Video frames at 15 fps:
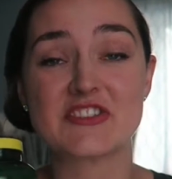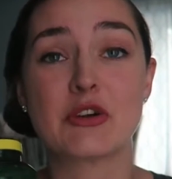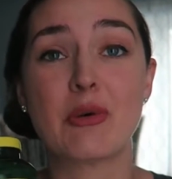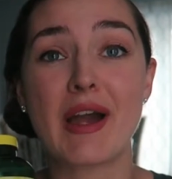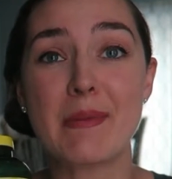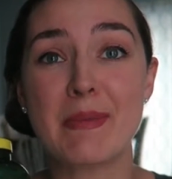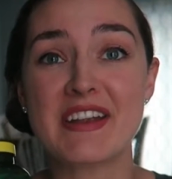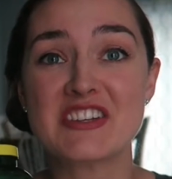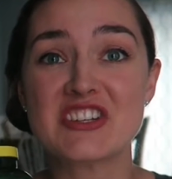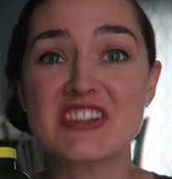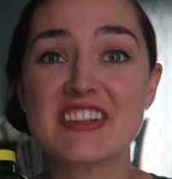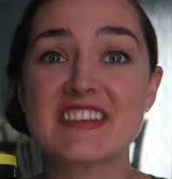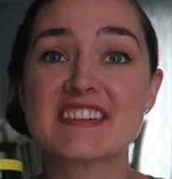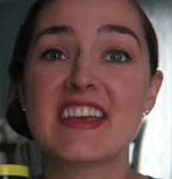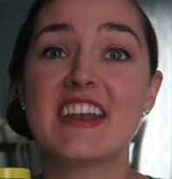So I
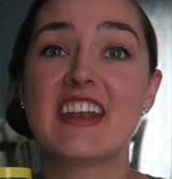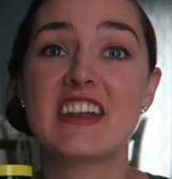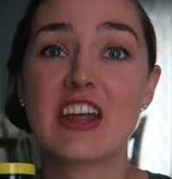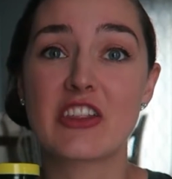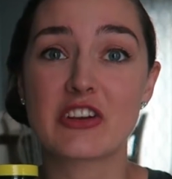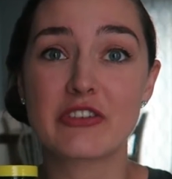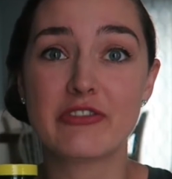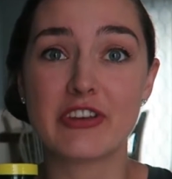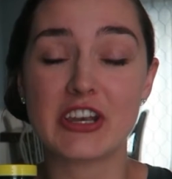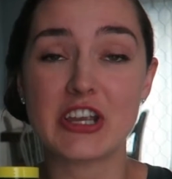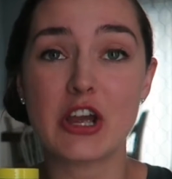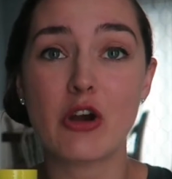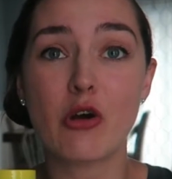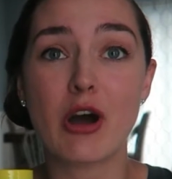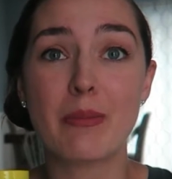mentioned this in another
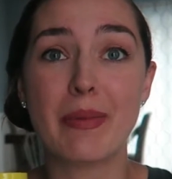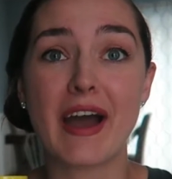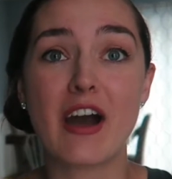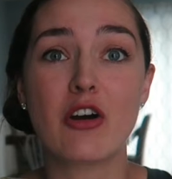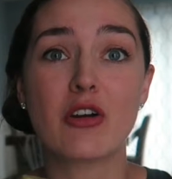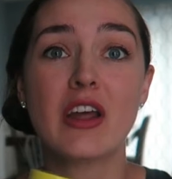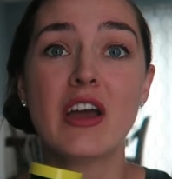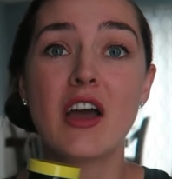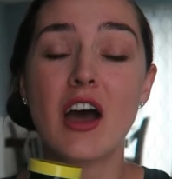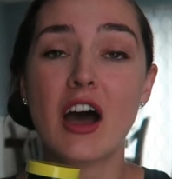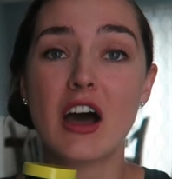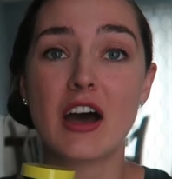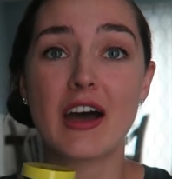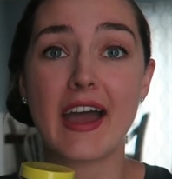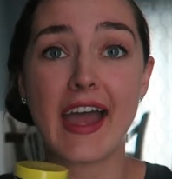video about
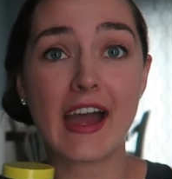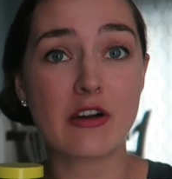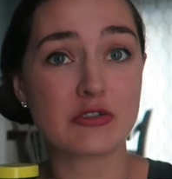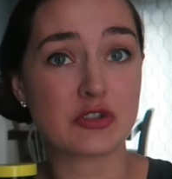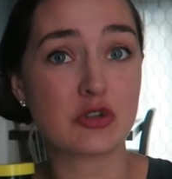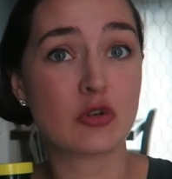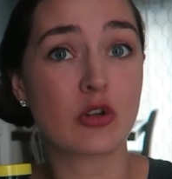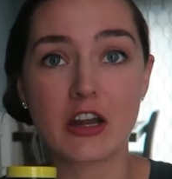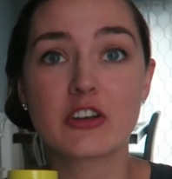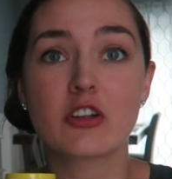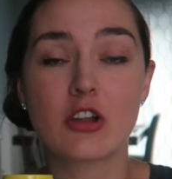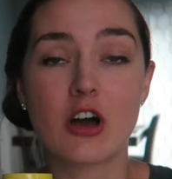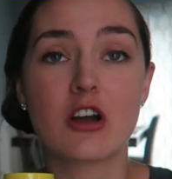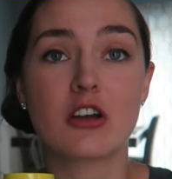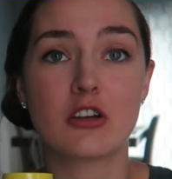how to
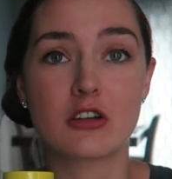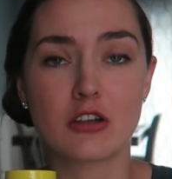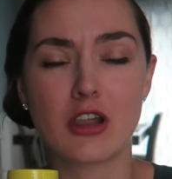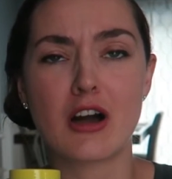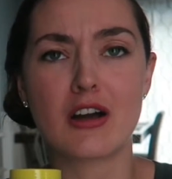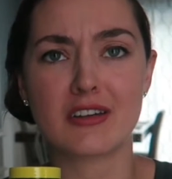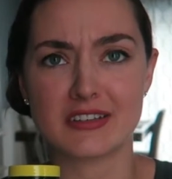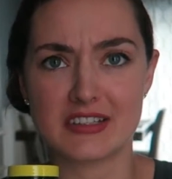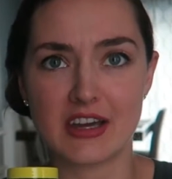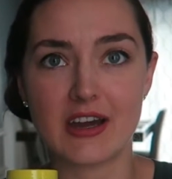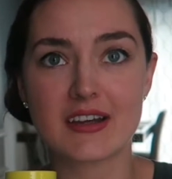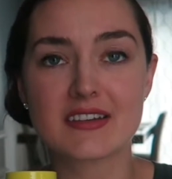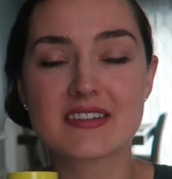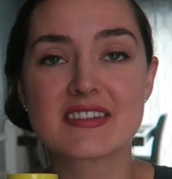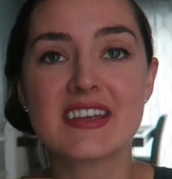unclog clogged
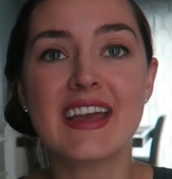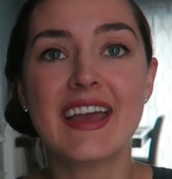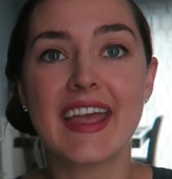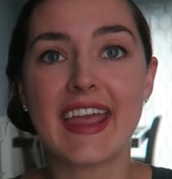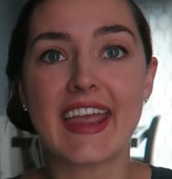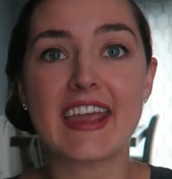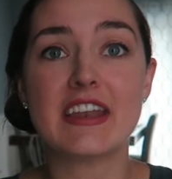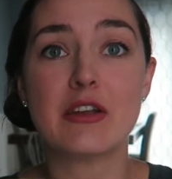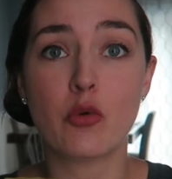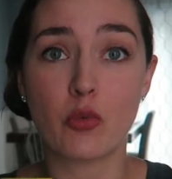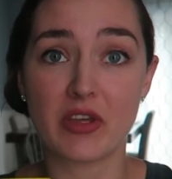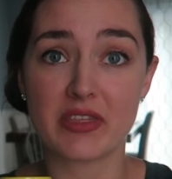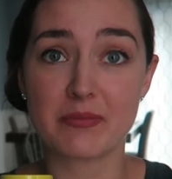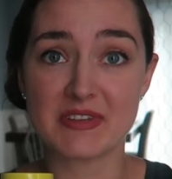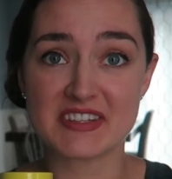ducts, and
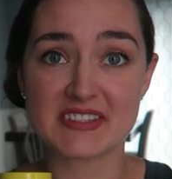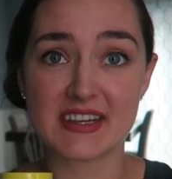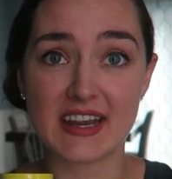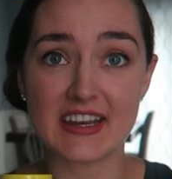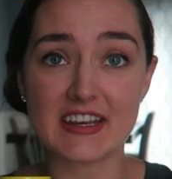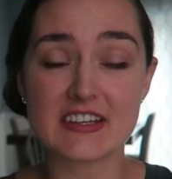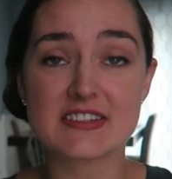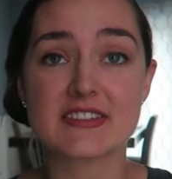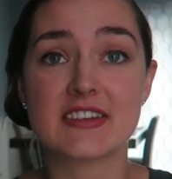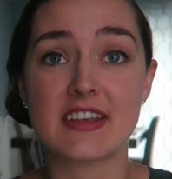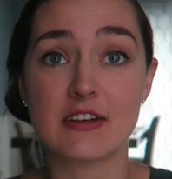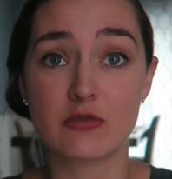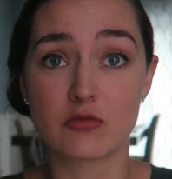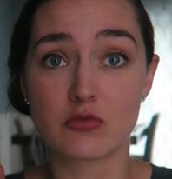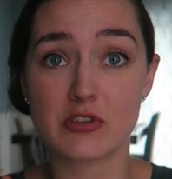with mastitis,
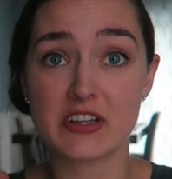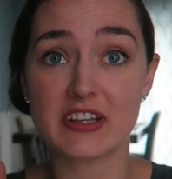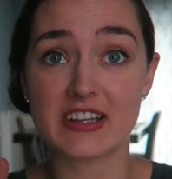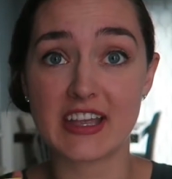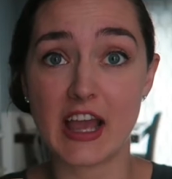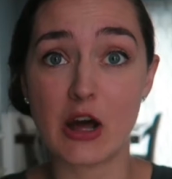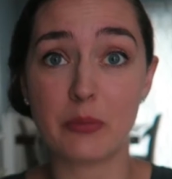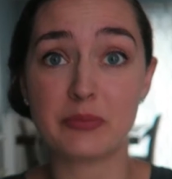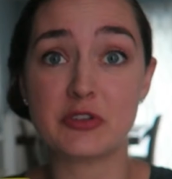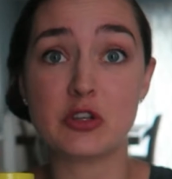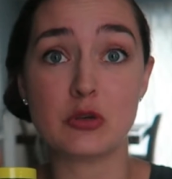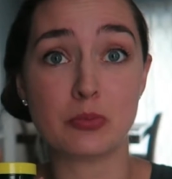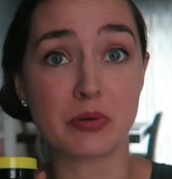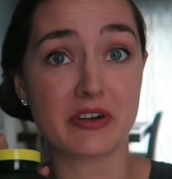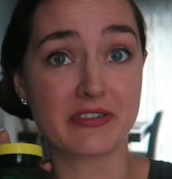it really helped
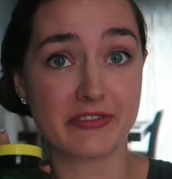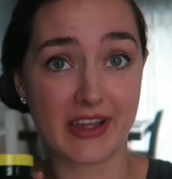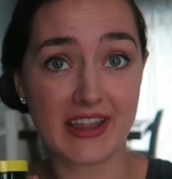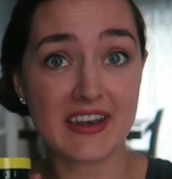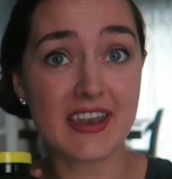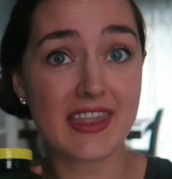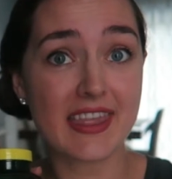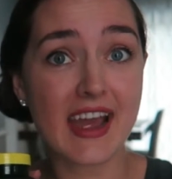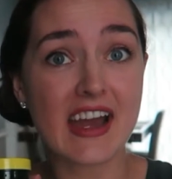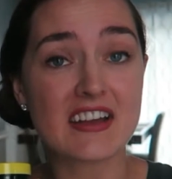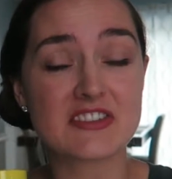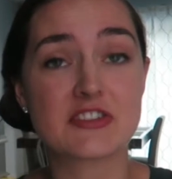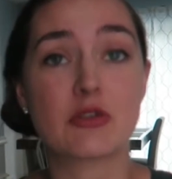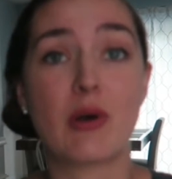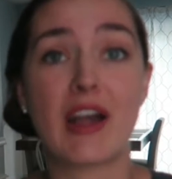to prevent
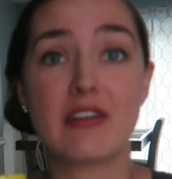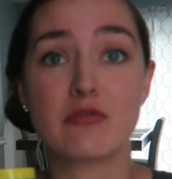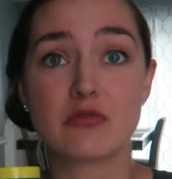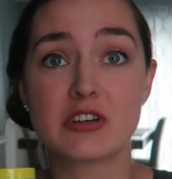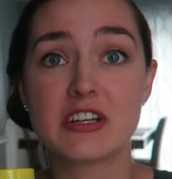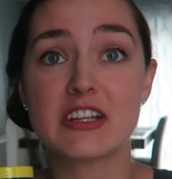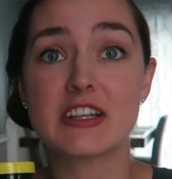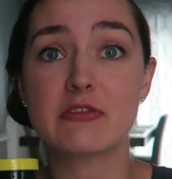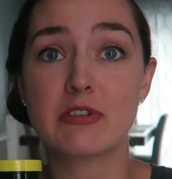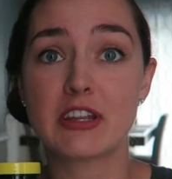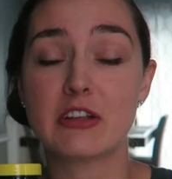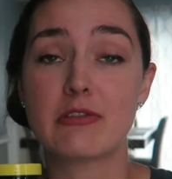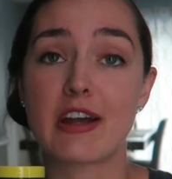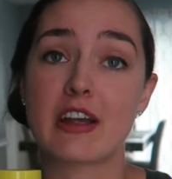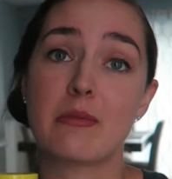that. So I
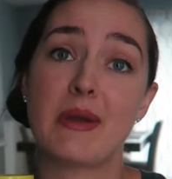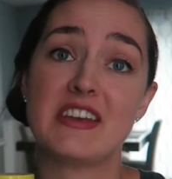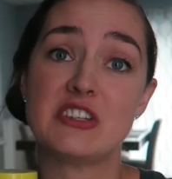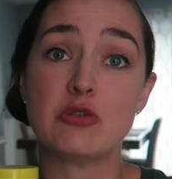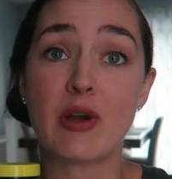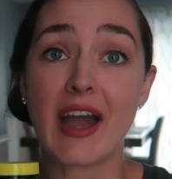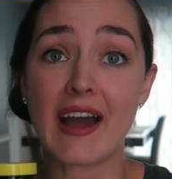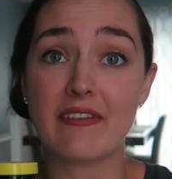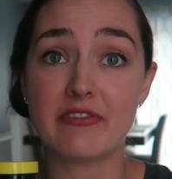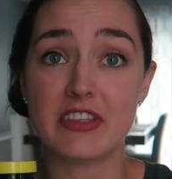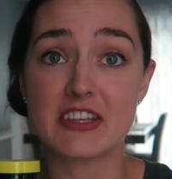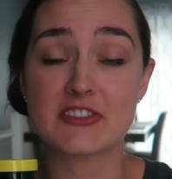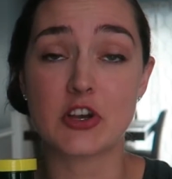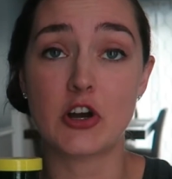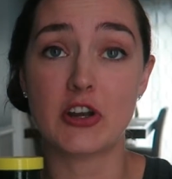really recommend you have
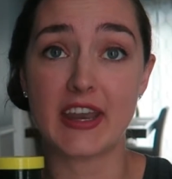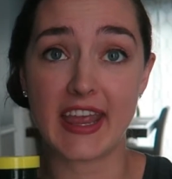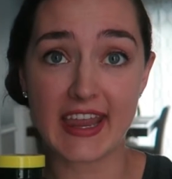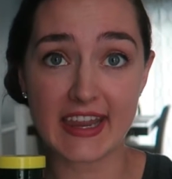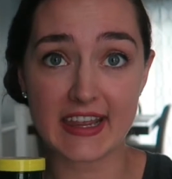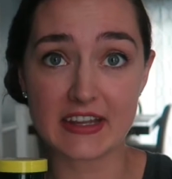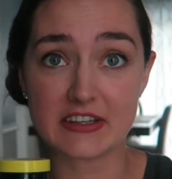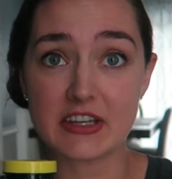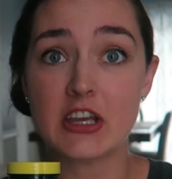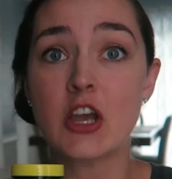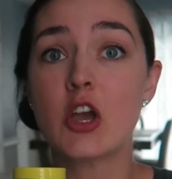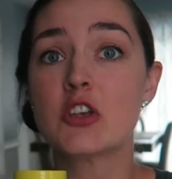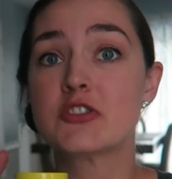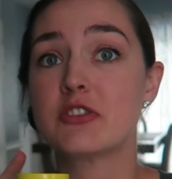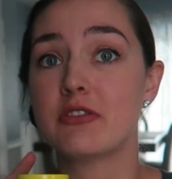this on hand
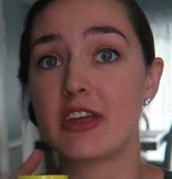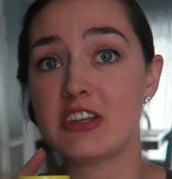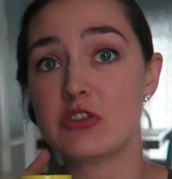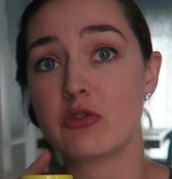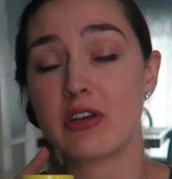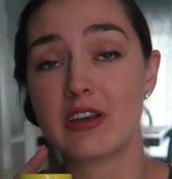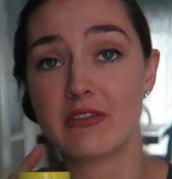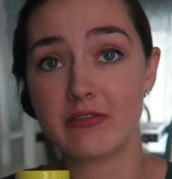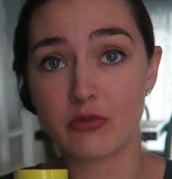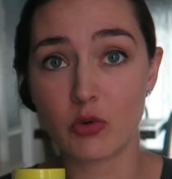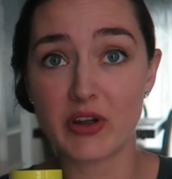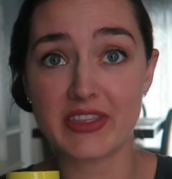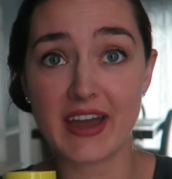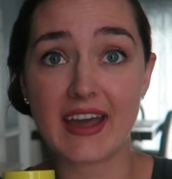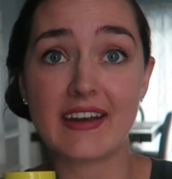so that you can
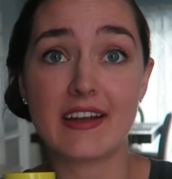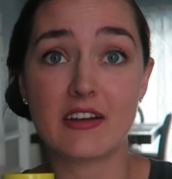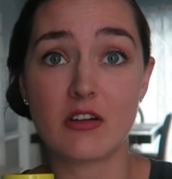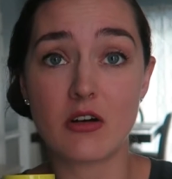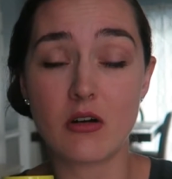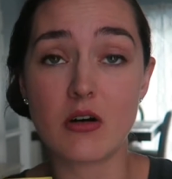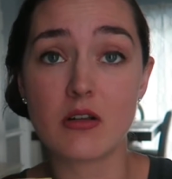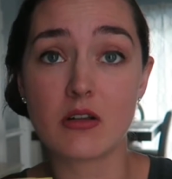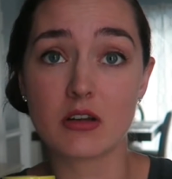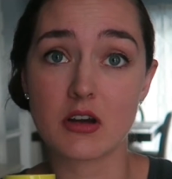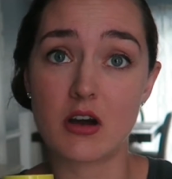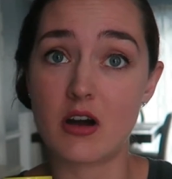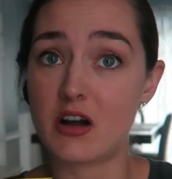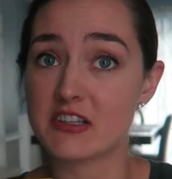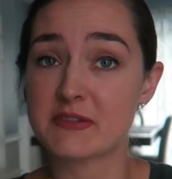avoid that at all
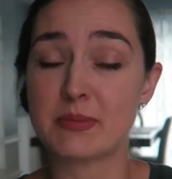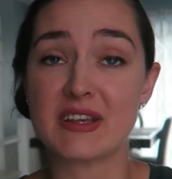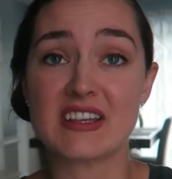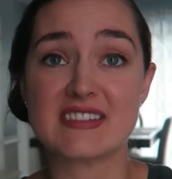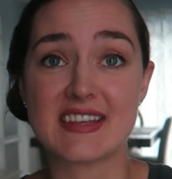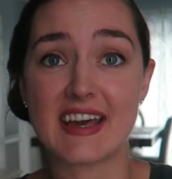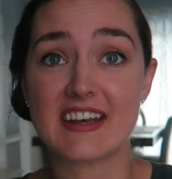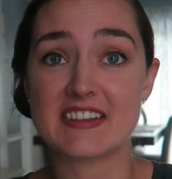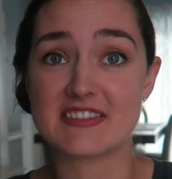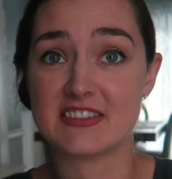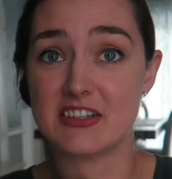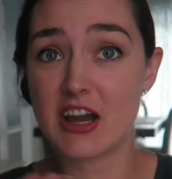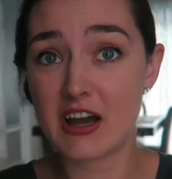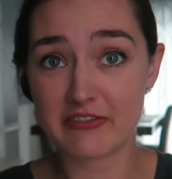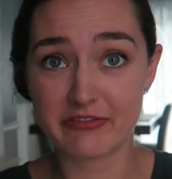costs, because that is
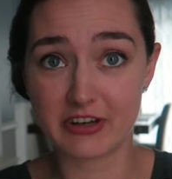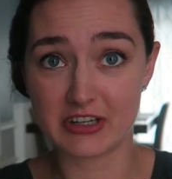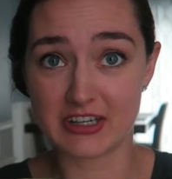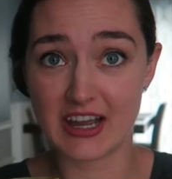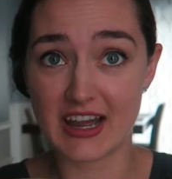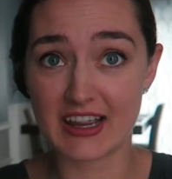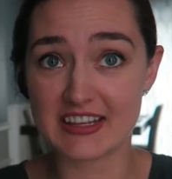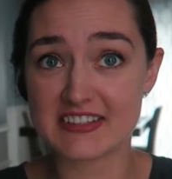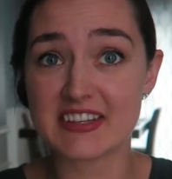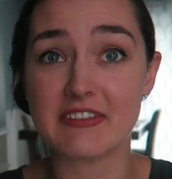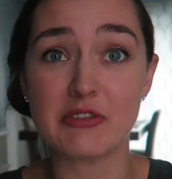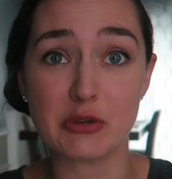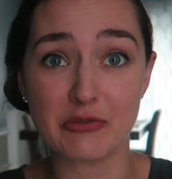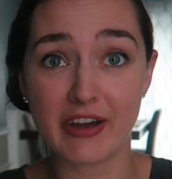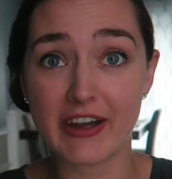not fun, guys.
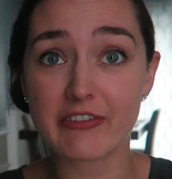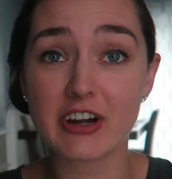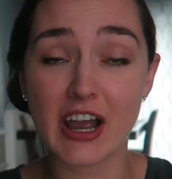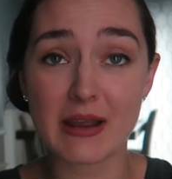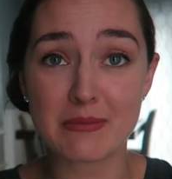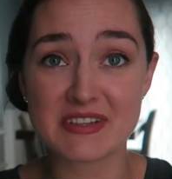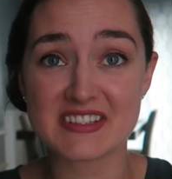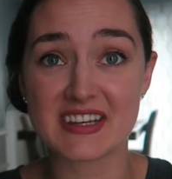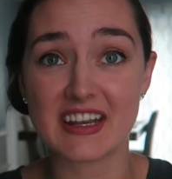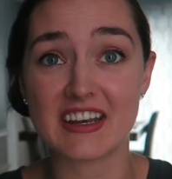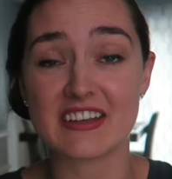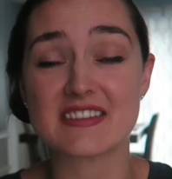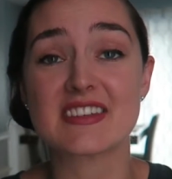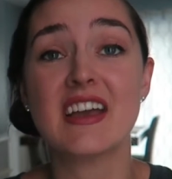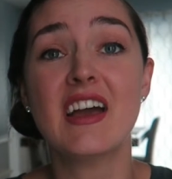If you've ever had
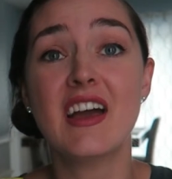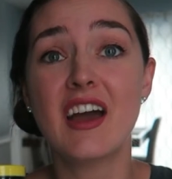mastitis,